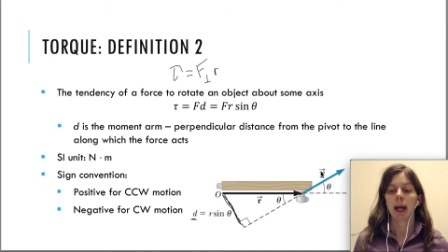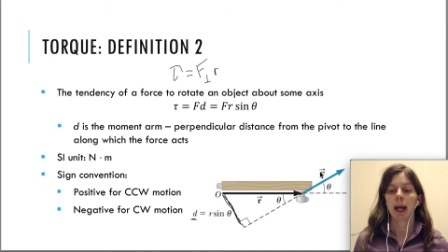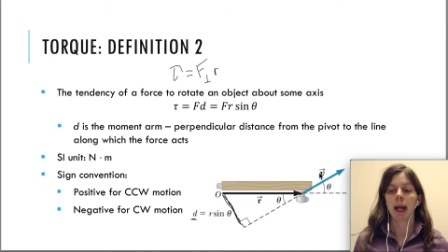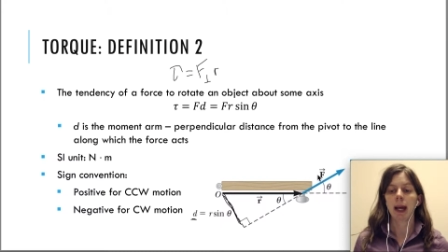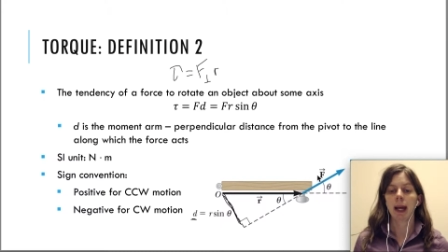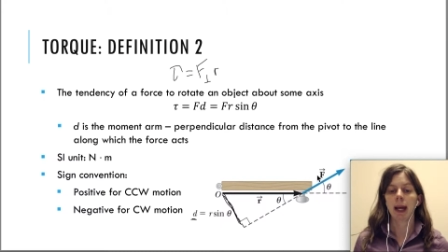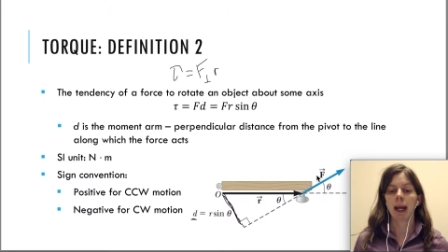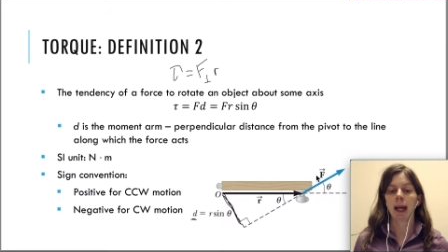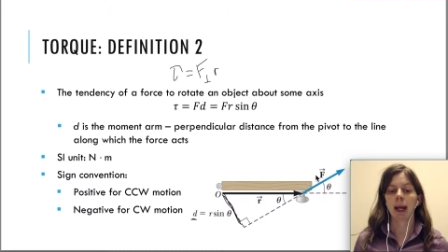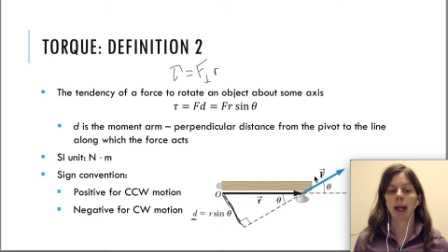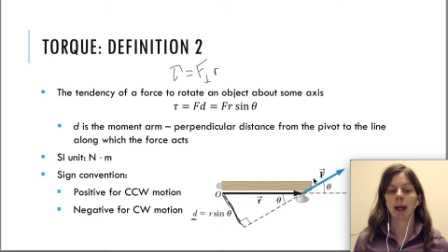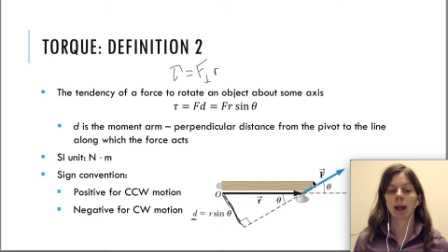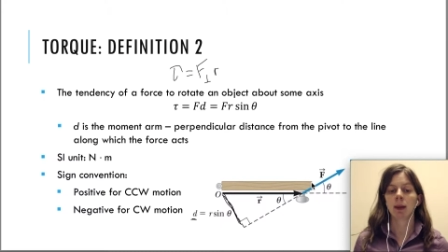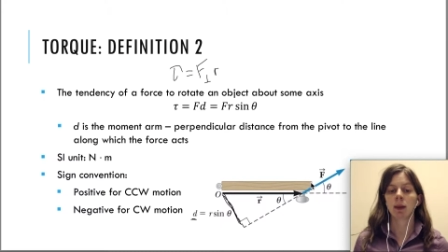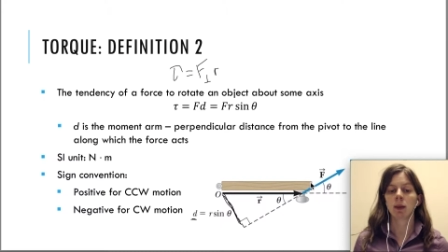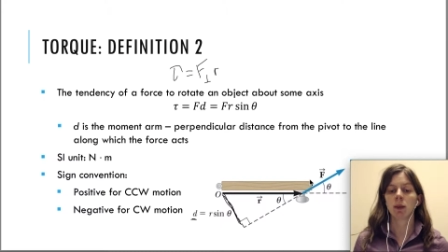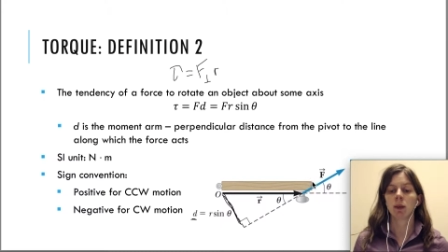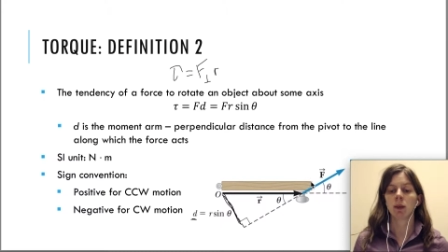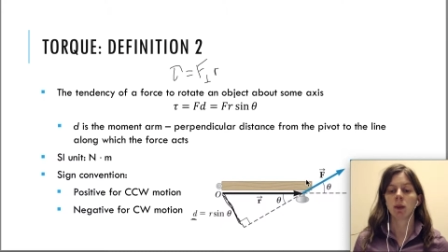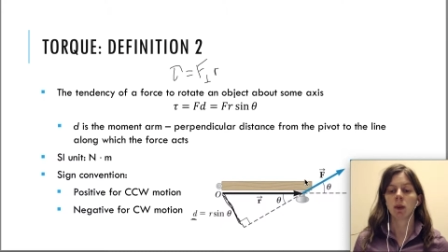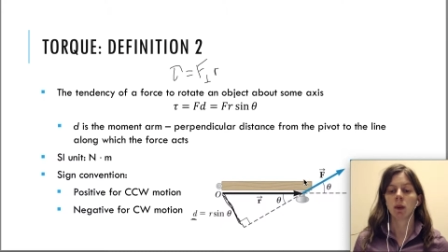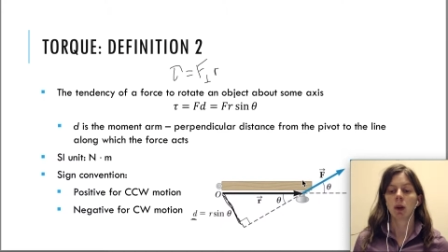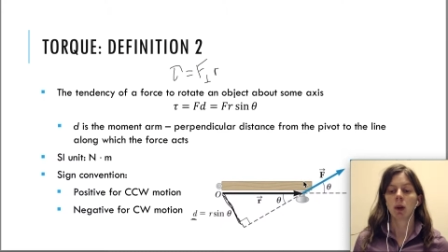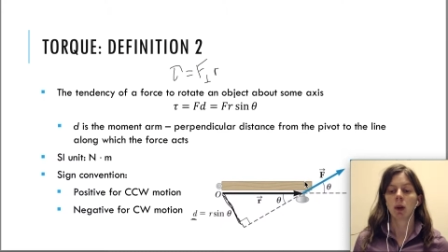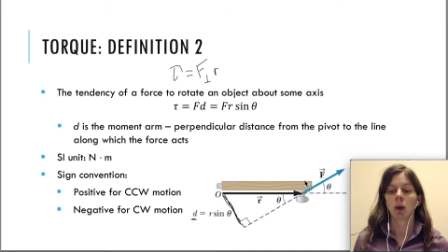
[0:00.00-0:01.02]
And
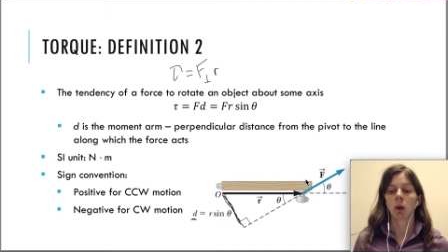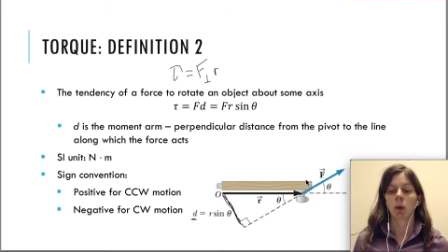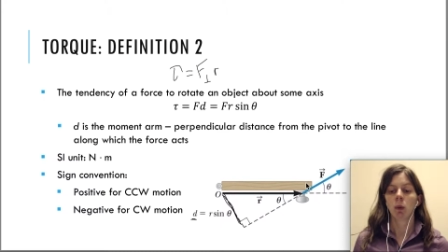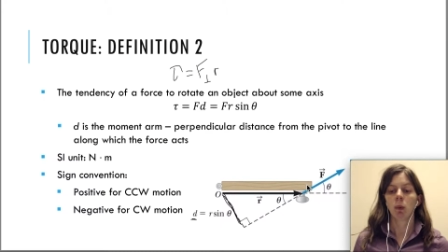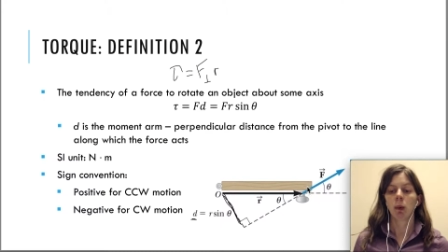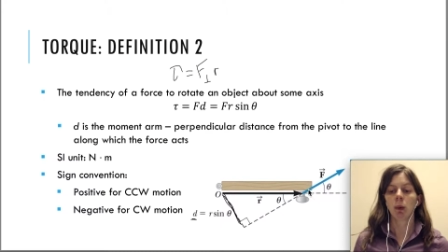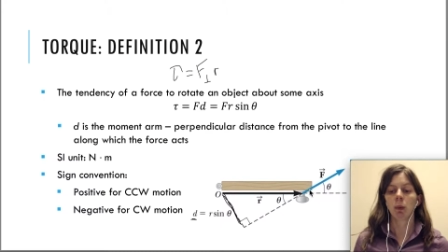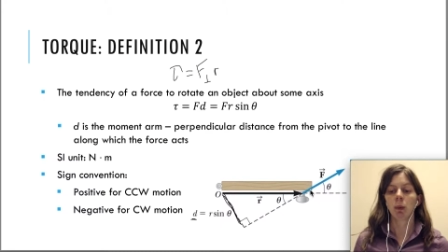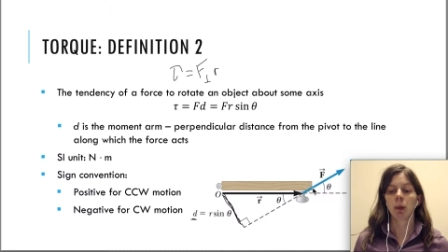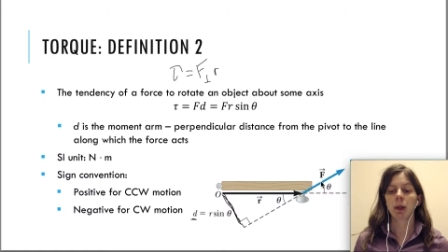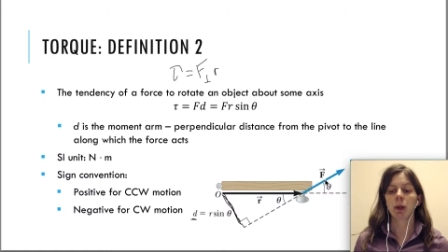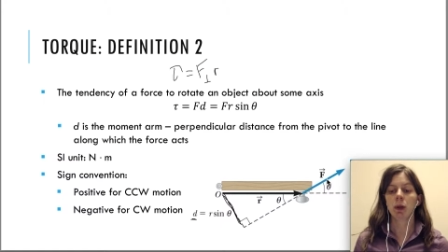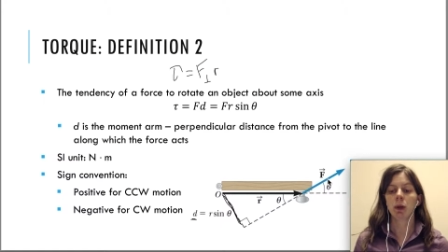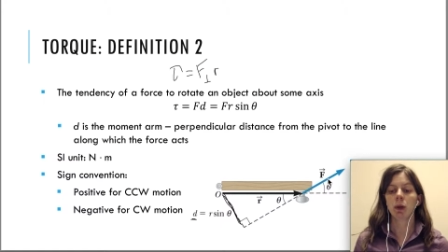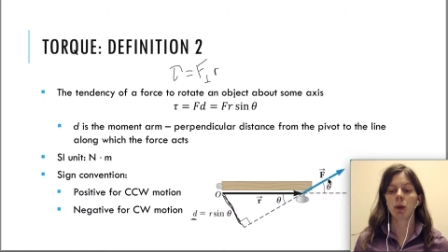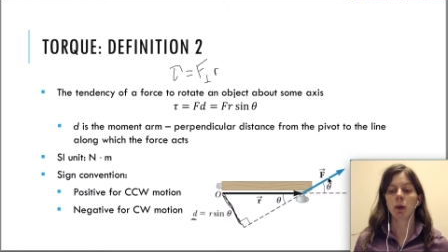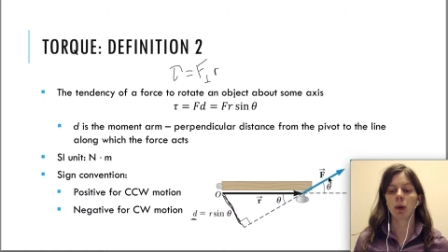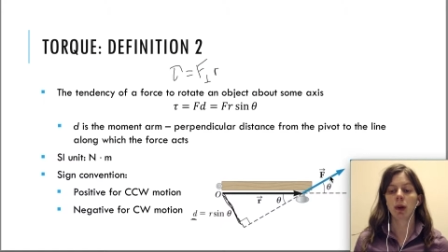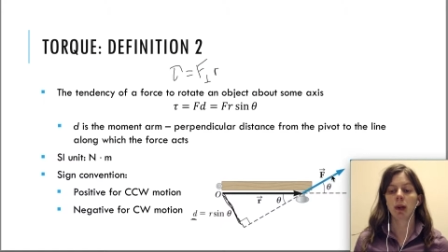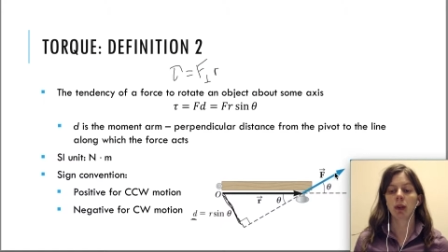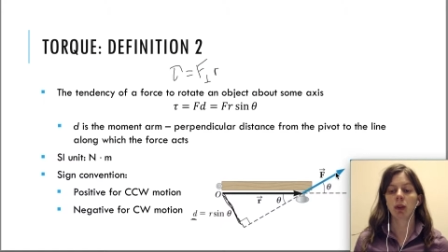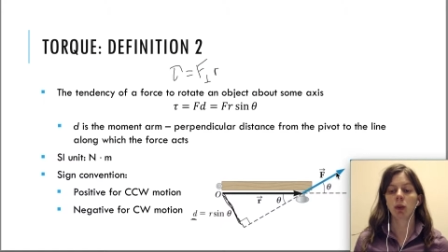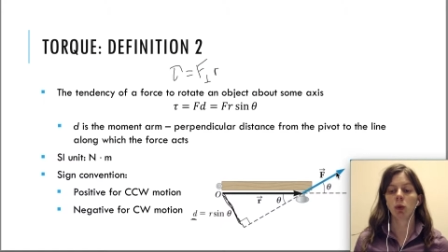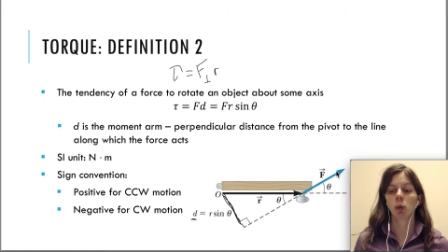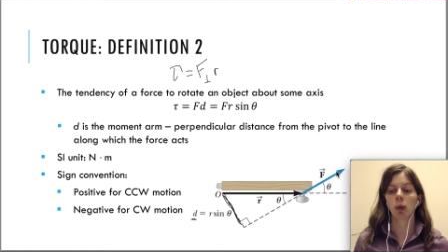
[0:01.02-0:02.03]
what we do
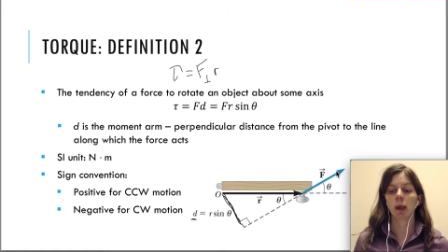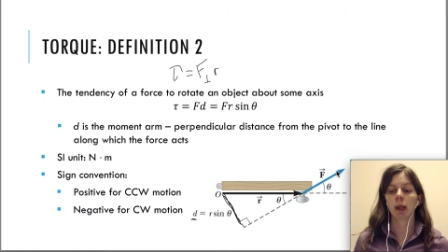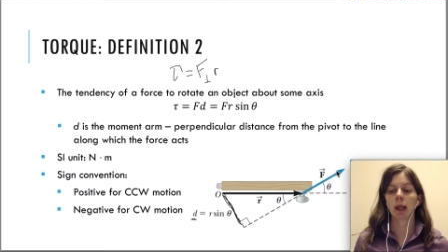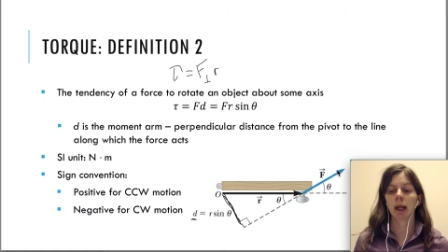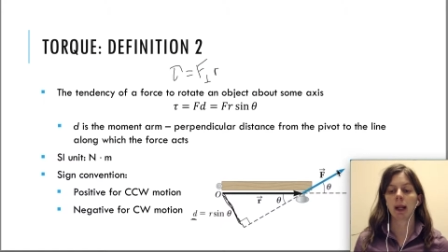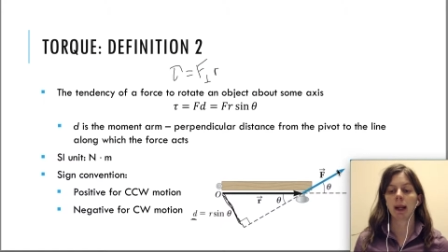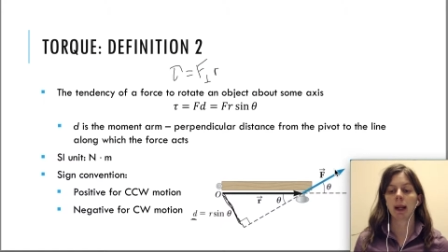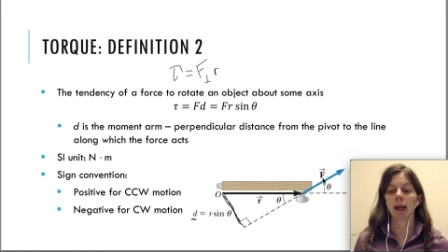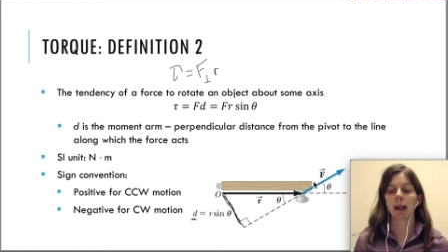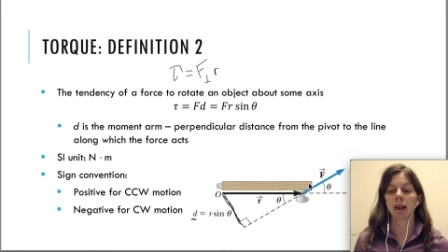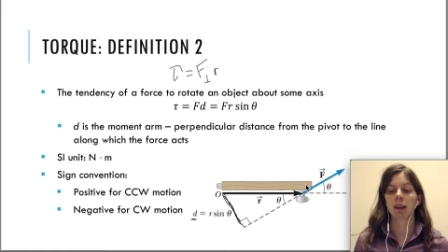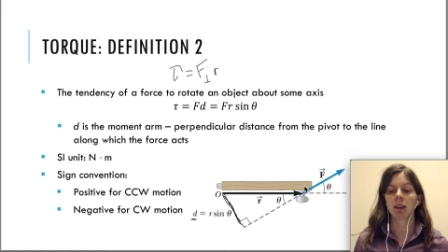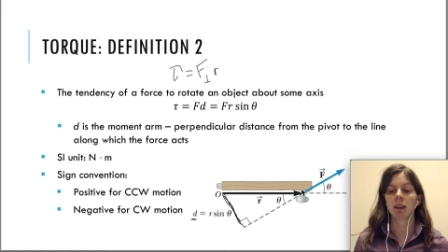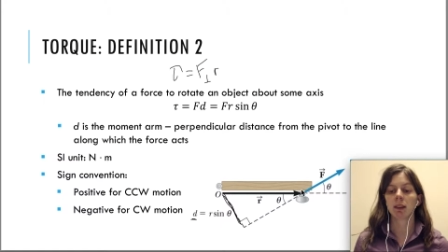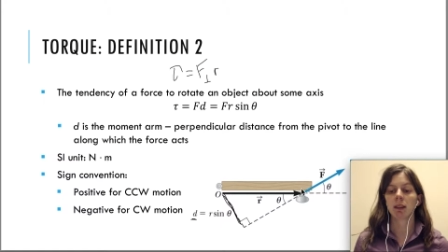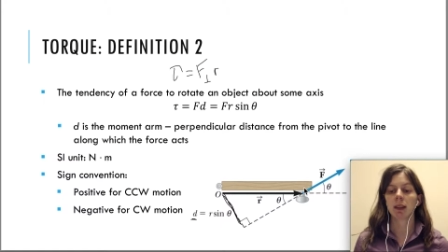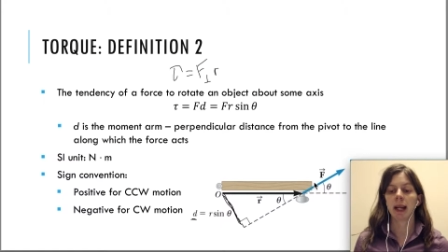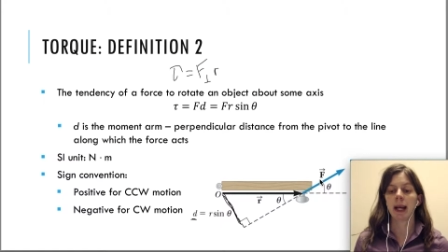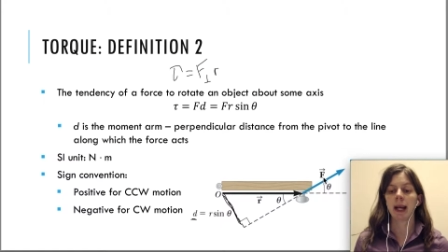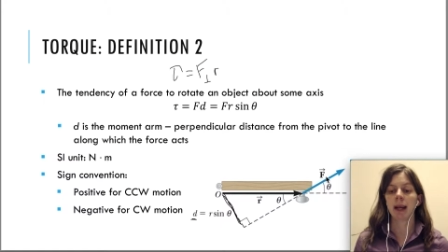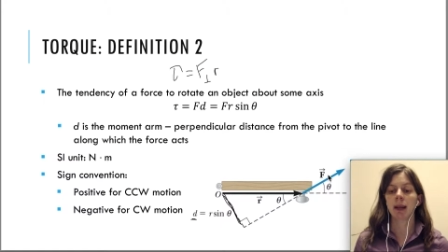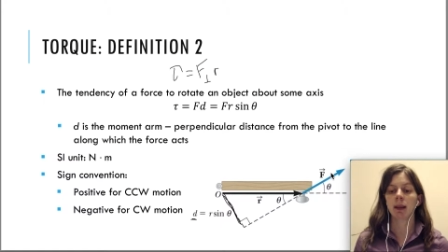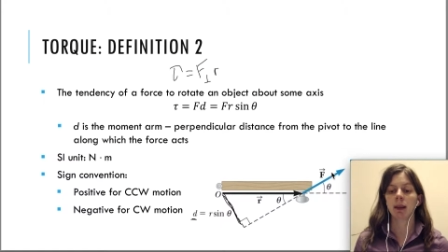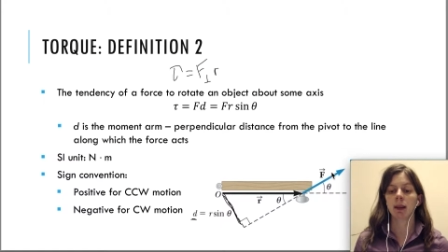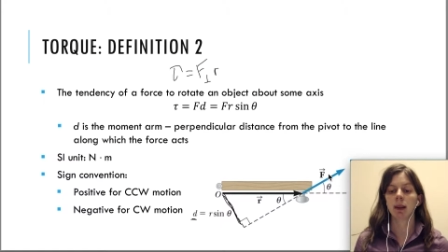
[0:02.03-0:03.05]
is we can
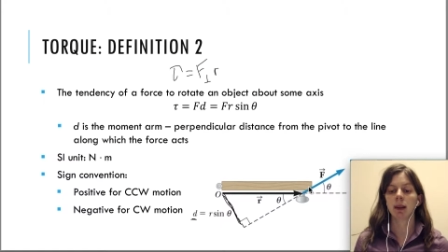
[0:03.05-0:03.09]
extend